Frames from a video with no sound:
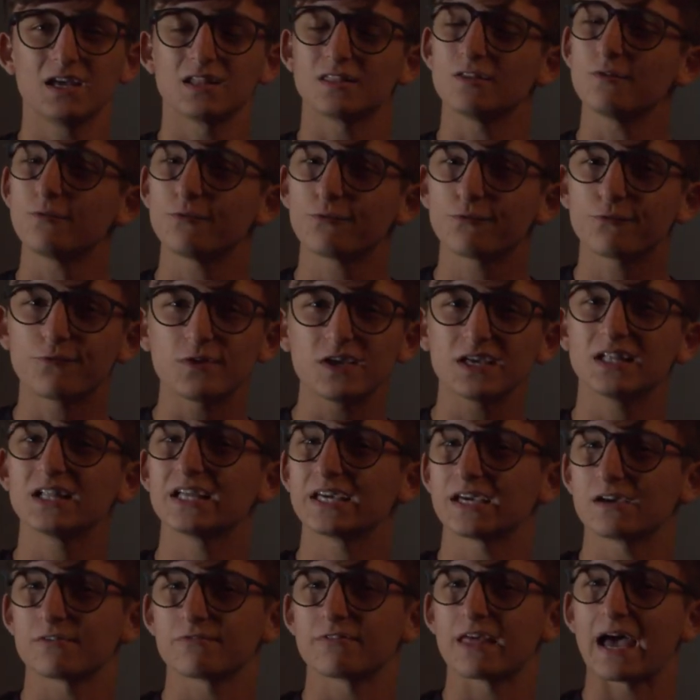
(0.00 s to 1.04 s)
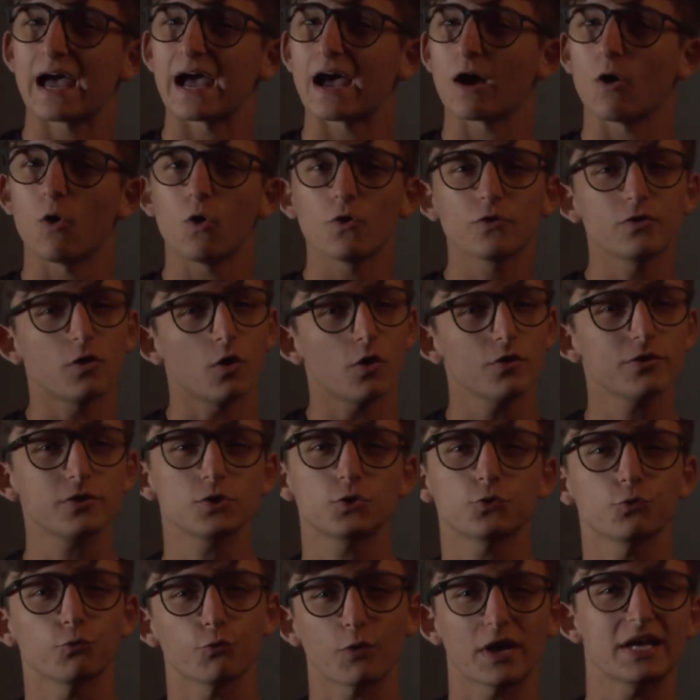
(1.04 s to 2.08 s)
The feeling of that, all the
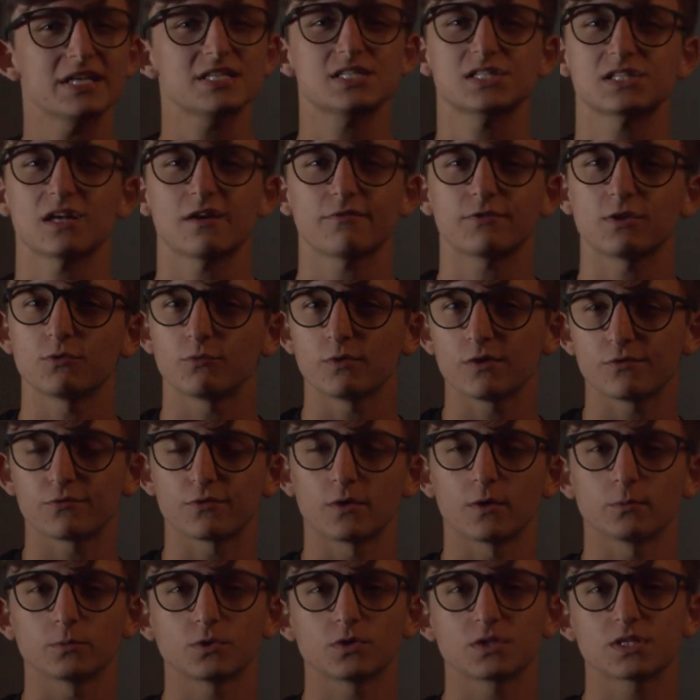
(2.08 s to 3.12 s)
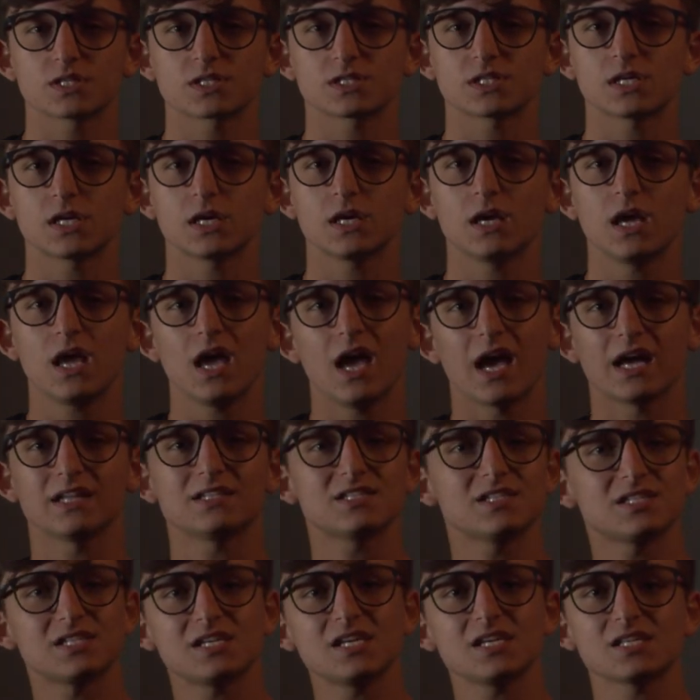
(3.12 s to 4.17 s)
great stuff that we filmed with this thing, and
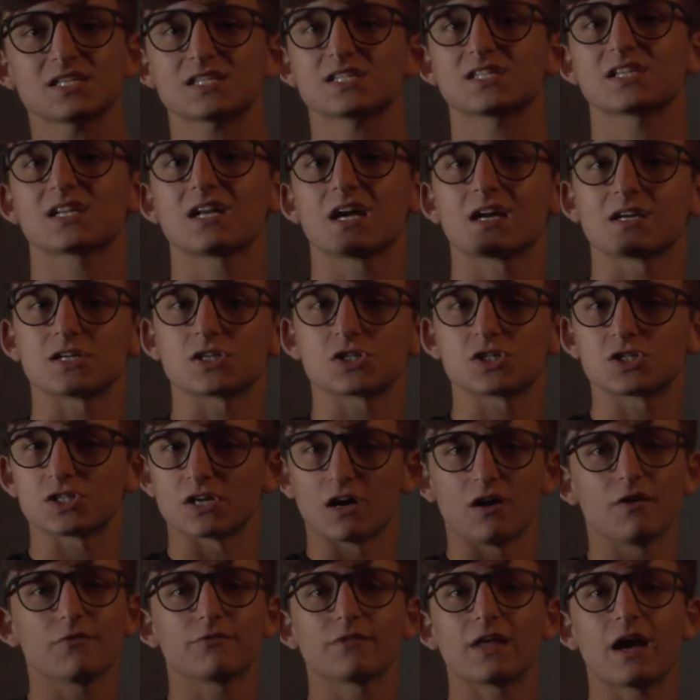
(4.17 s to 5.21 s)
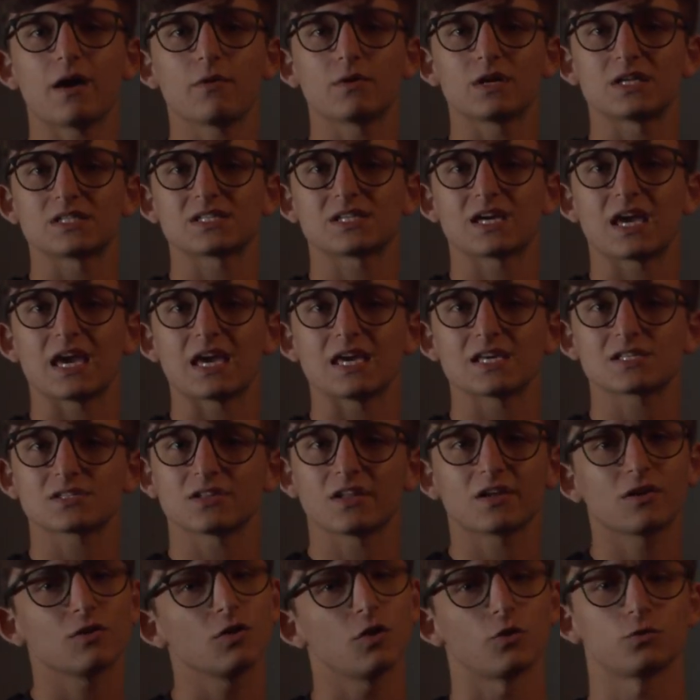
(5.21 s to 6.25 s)
to see it sit on a shelf now in its case,
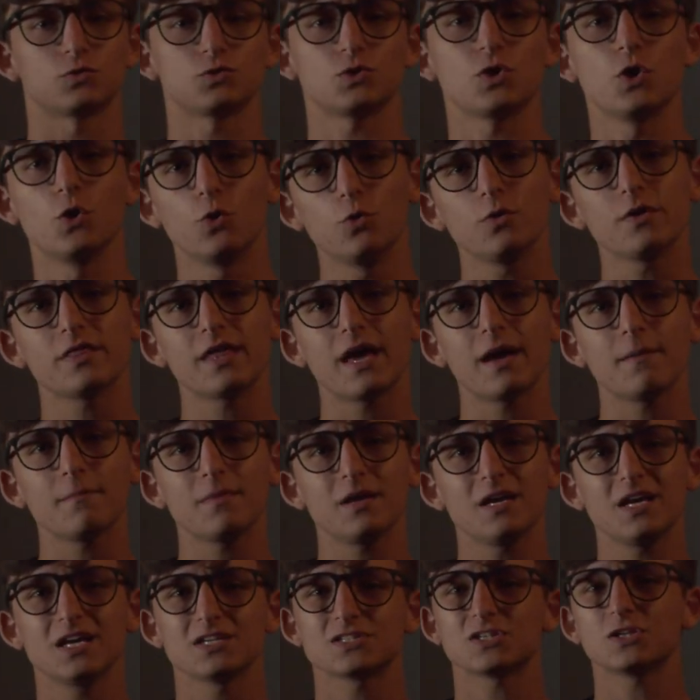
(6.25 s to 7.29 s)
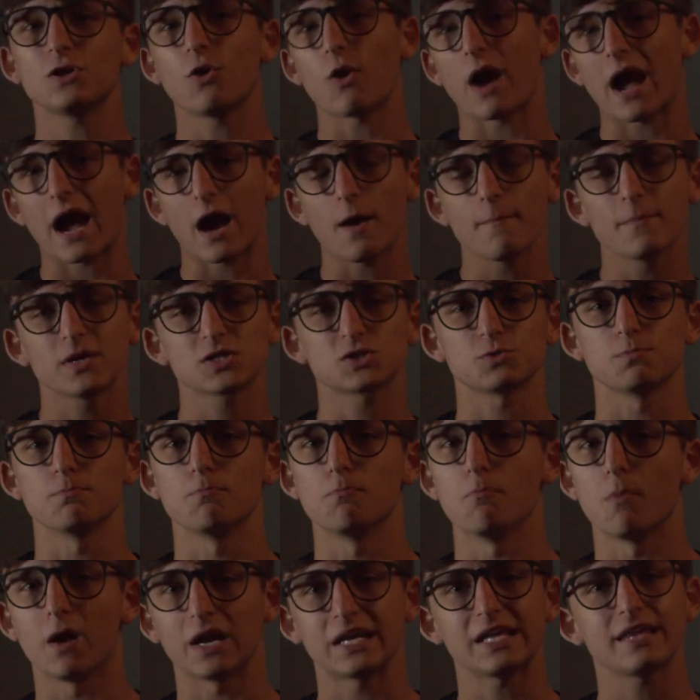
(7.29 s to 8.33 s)
let alone 2 of them, to know how much
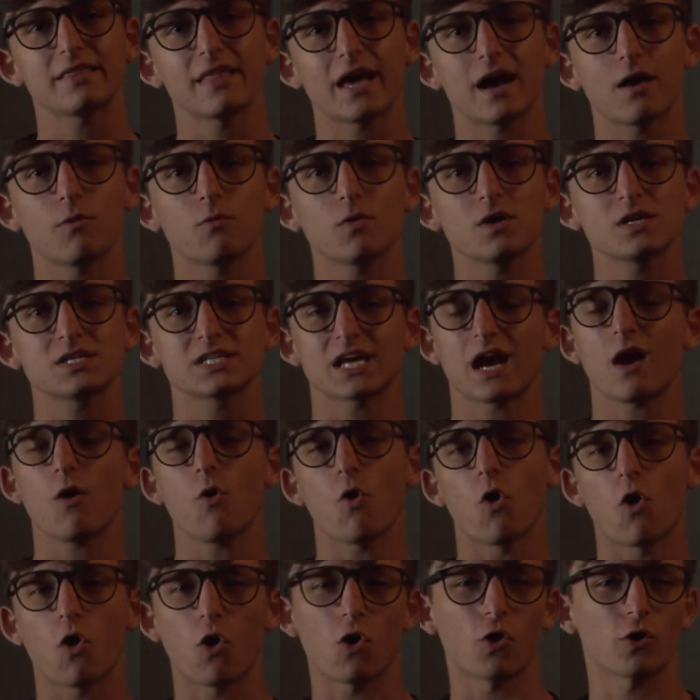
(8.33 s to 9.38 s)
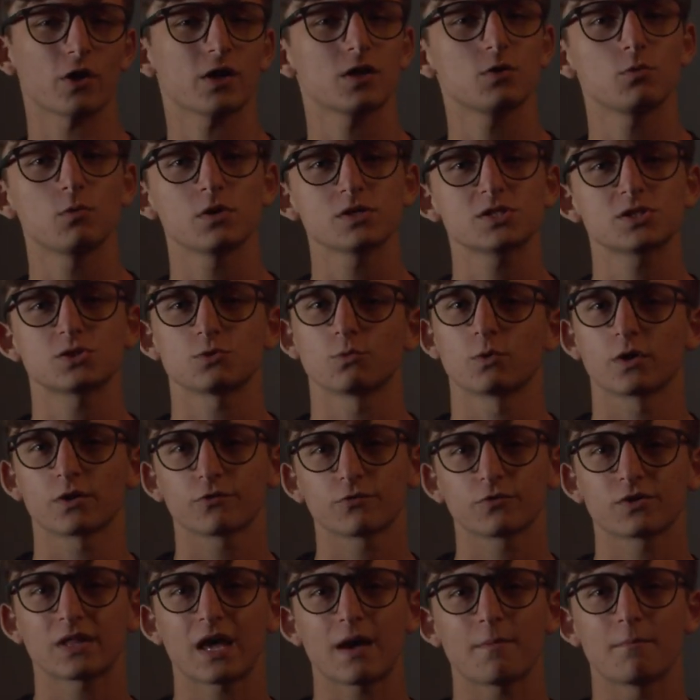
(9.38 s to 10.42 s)
money that was, how hard it was to
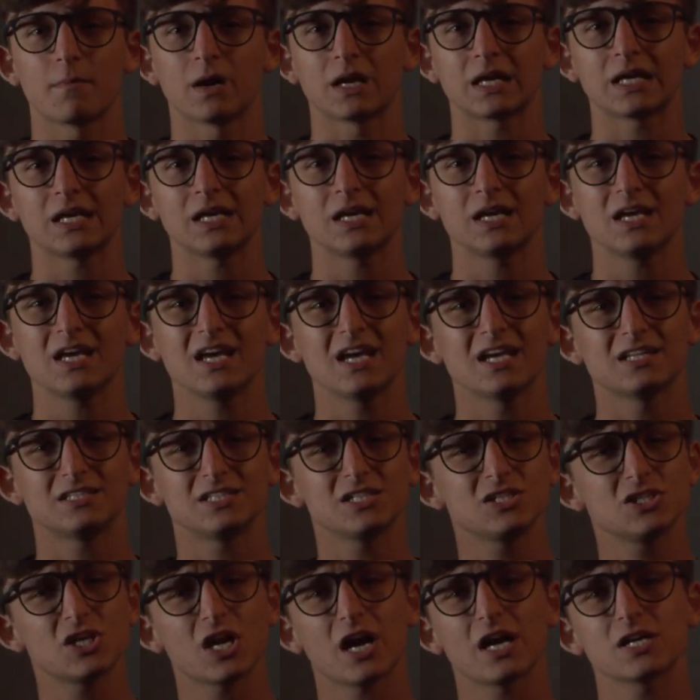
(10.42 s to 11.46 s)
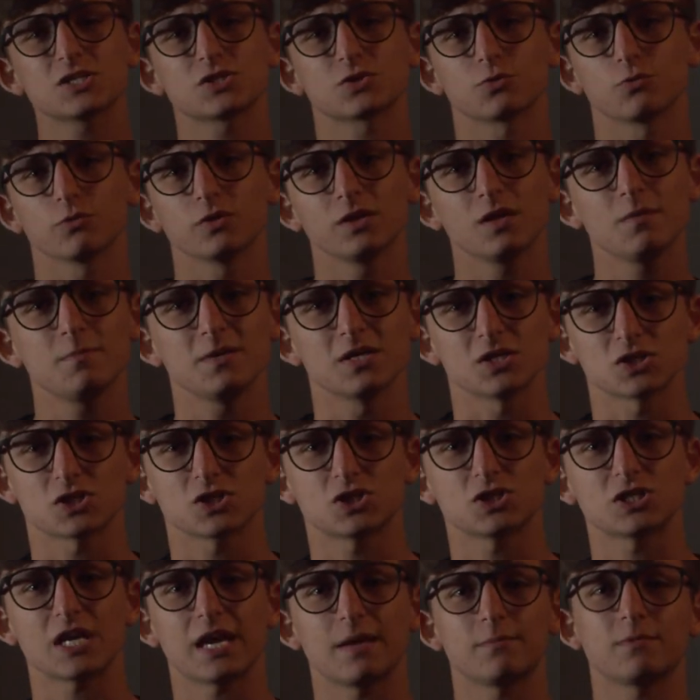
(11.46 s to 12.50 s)
work for that money, DJI should really be
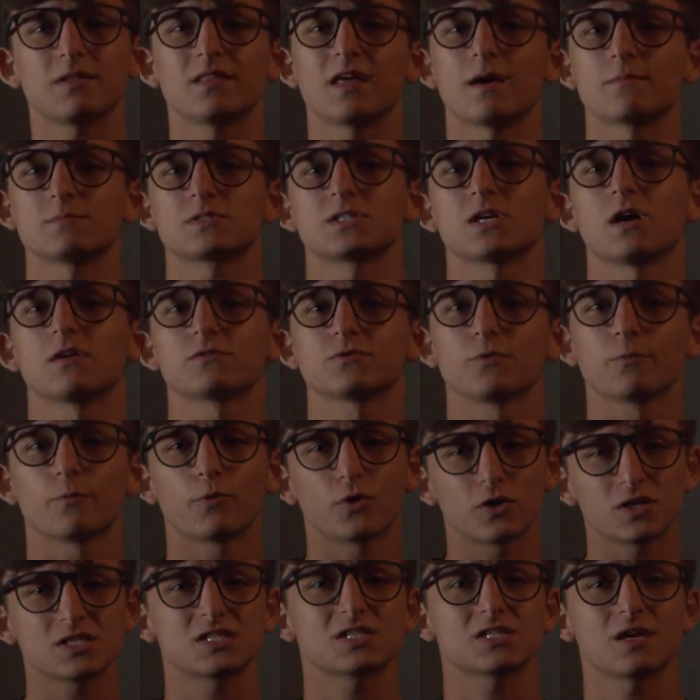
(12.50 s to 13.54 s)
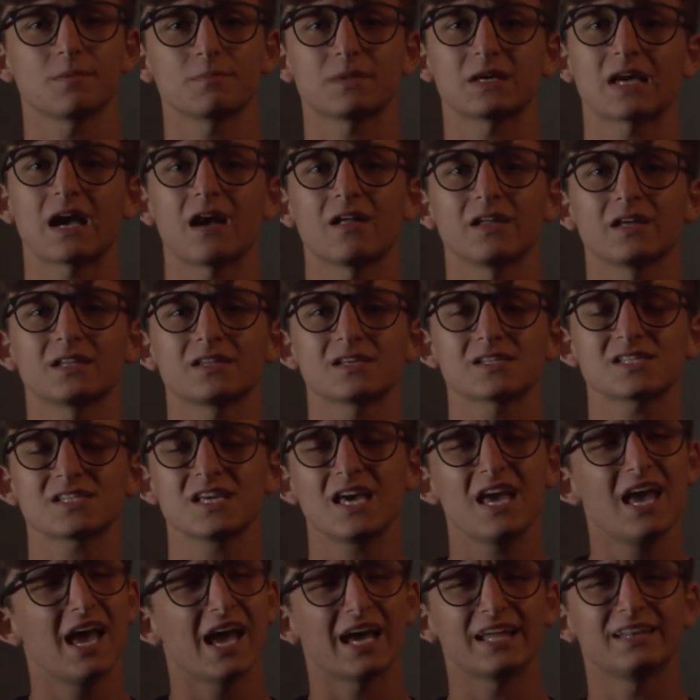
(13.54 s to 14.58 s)
ashamed of themselves for putting something out like this
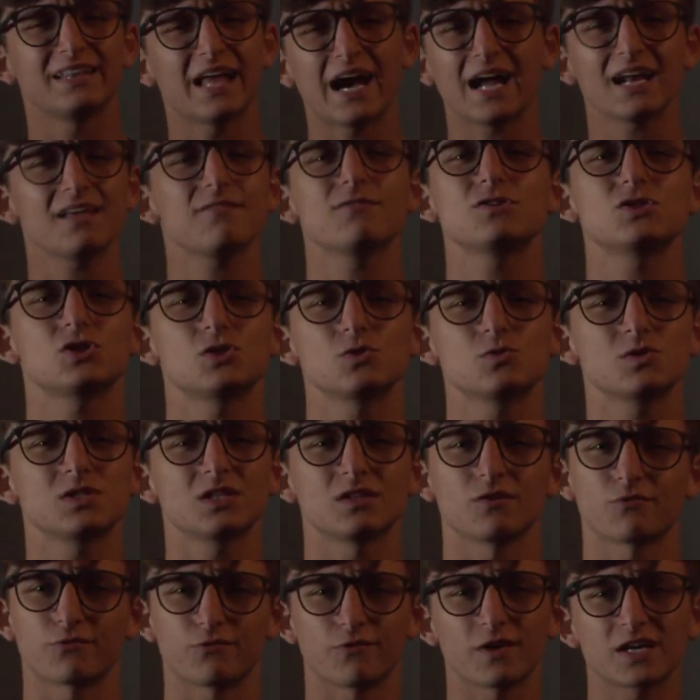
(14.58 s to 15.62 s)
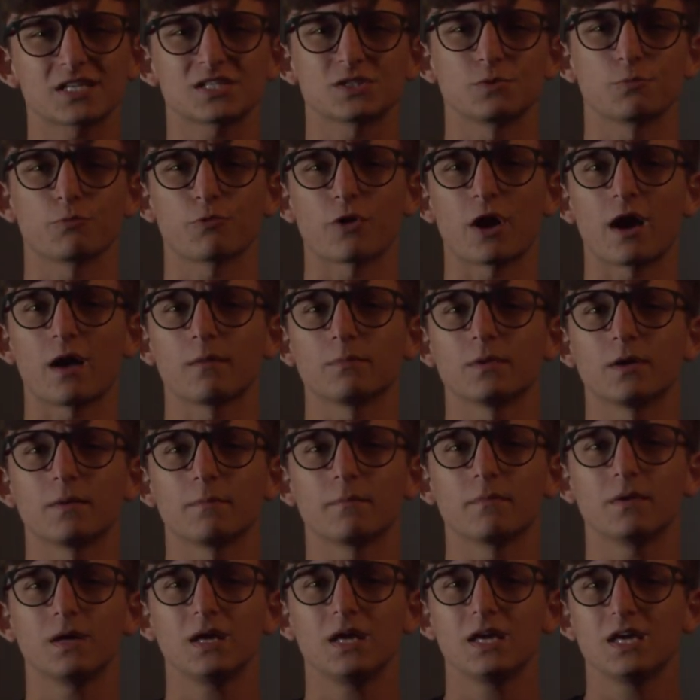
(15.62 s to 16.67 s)
and not even choosing to fix the
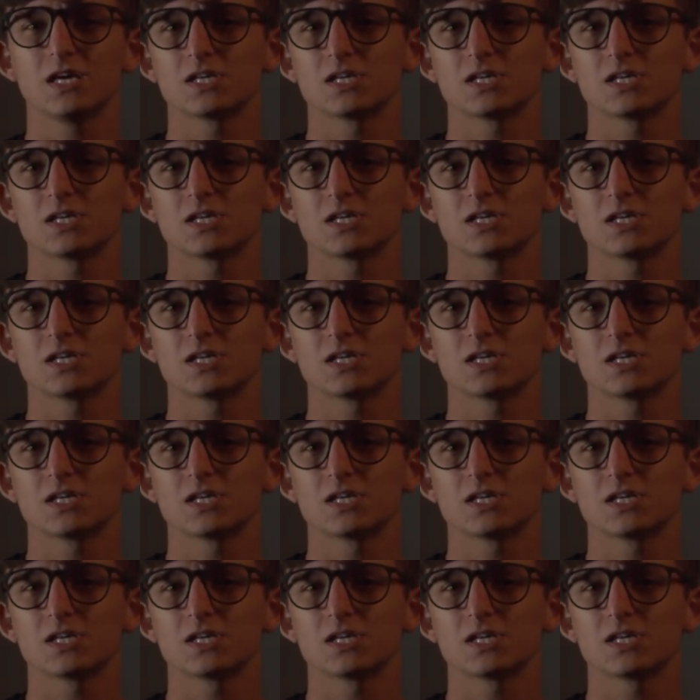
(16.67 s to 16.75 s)
problem.